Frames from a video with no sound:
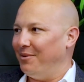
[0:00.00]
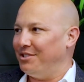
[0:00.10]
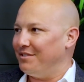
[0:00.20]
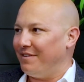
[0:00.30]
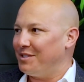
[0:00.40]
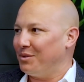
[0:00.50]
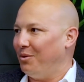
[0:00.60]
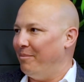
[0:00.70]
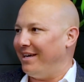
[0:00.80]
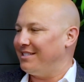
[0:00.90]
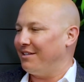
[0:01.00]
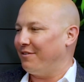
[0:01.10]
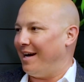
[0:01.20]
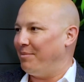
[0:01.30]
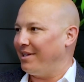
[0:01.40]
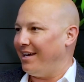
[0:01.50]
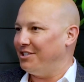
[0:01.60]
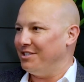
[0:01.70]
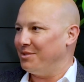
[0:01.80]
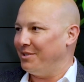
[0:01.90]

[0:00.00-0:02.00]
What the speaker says: which is Visual Basic for Applications,